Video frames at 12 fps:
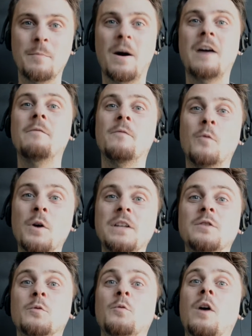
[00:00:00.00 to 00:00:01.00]
my
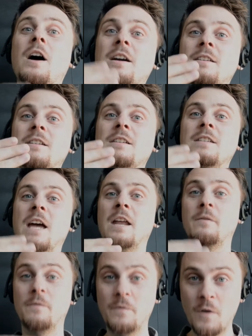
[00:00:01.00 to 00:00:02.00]
voice rises
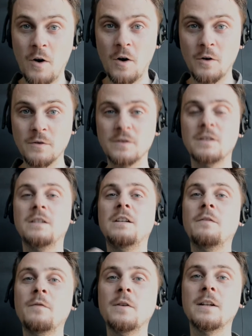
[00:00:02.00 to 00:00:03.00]
and falls
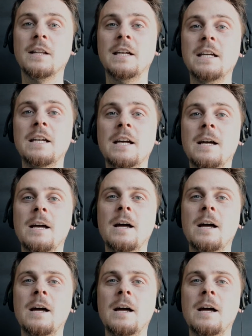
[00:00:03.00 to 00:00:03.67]
differently,